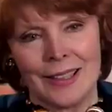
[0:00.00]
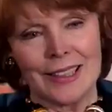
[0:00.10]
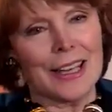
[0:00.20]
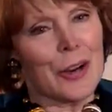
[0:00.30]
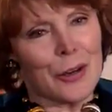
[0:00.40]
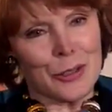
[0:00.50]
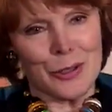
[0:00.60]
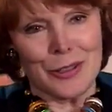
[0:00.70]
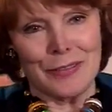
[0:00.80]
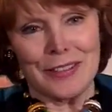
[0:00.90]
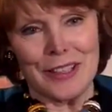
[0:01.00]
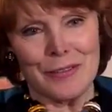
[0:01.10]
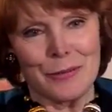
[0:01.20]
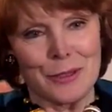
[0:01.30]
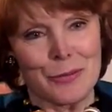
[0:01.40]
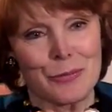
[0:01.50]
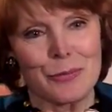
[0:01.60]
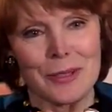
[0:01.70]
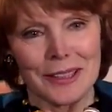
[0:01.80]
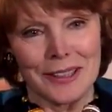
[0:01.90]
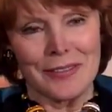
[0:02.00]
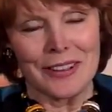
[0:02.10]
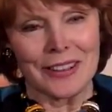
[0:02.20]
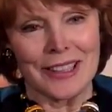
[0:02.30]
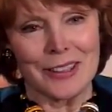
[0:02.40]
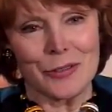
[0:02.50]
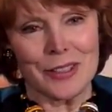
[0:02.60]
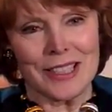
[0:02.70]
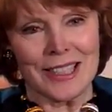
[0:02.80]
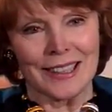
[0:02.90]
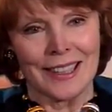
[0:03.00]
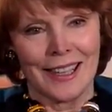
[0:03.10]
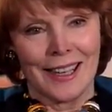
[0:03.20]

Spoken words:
The character of Eve was really very interesting.